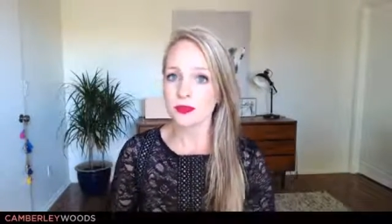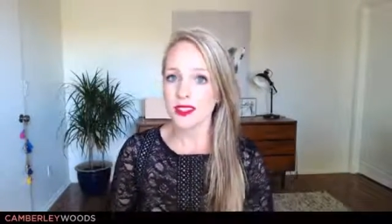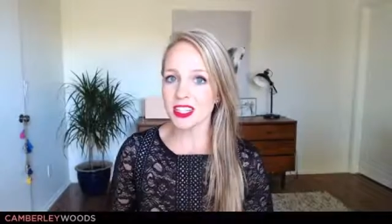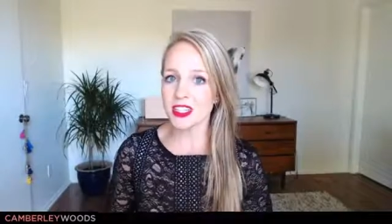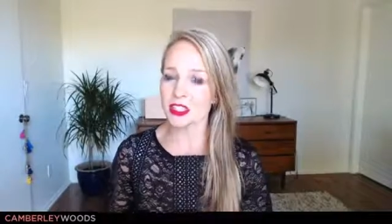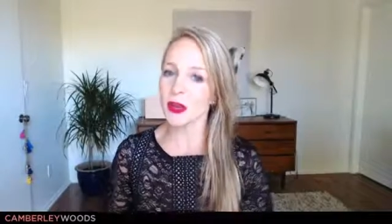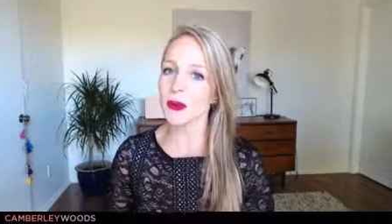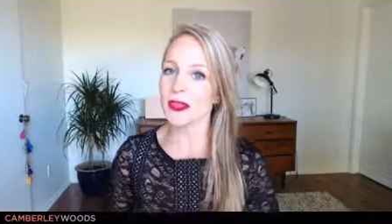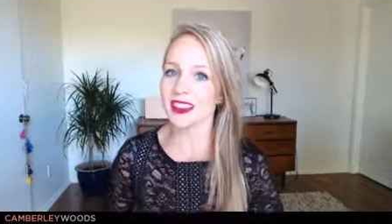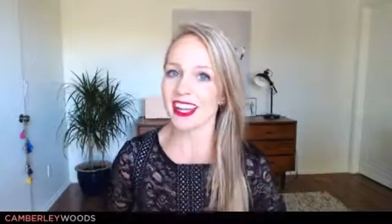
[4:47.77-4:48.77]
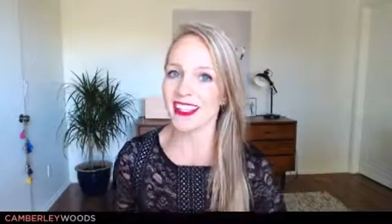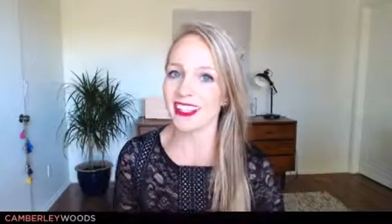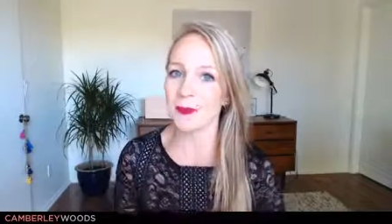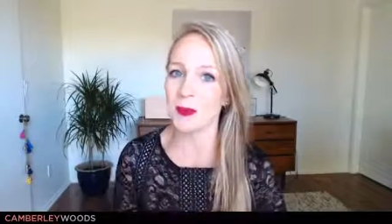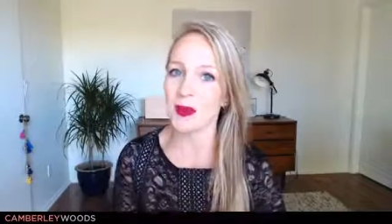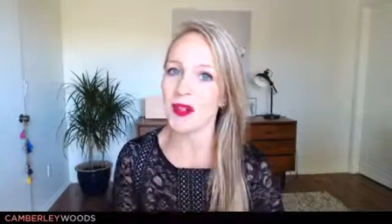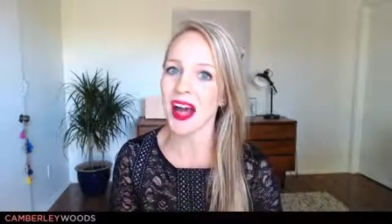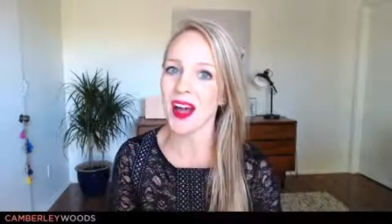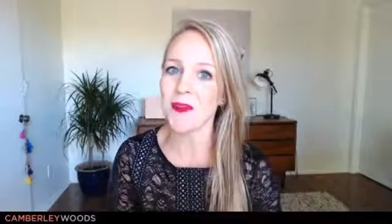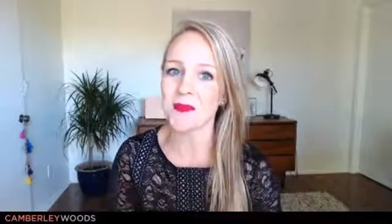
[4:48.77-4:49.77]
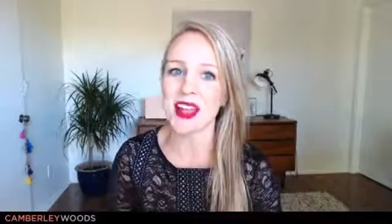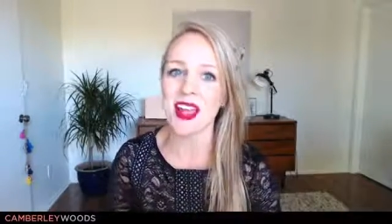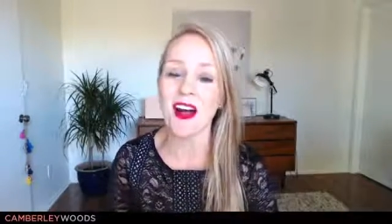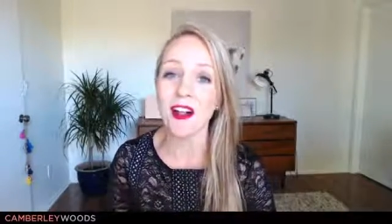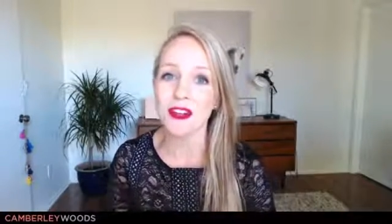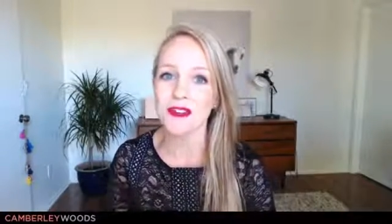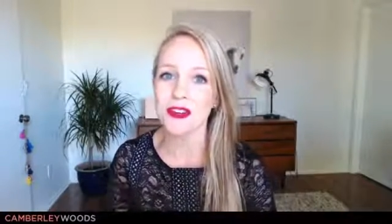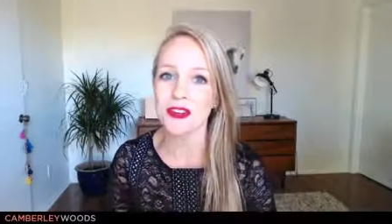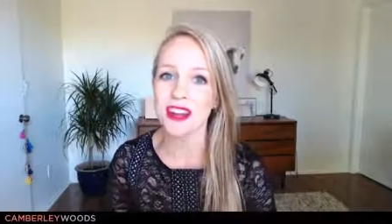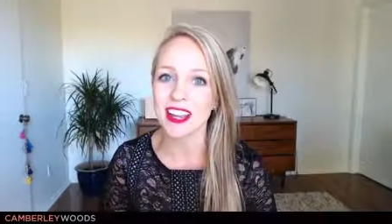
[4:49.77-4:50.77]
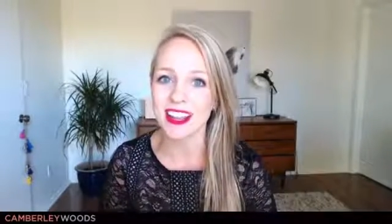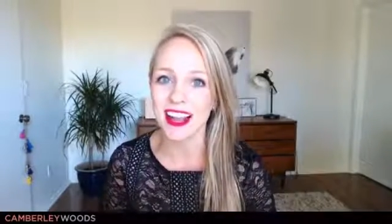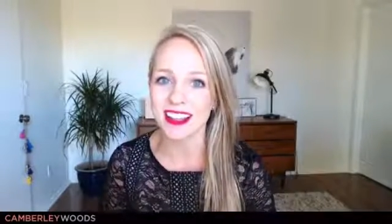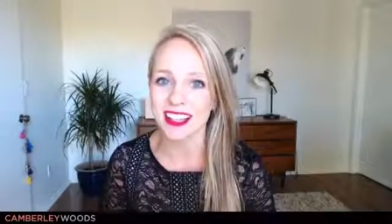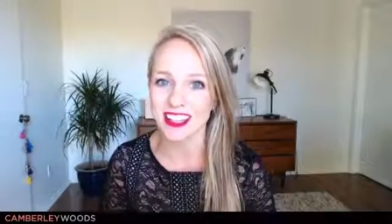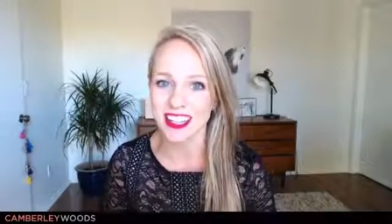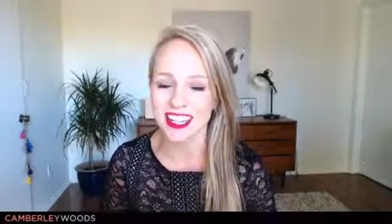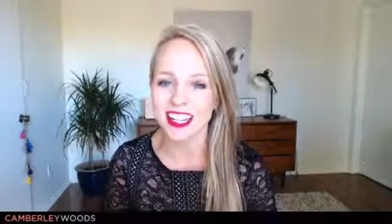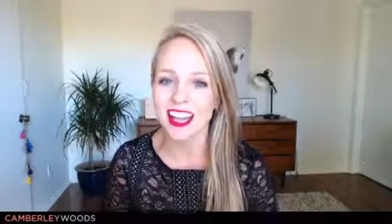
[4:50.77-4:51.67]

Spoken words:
So let's pull out my health food analogy.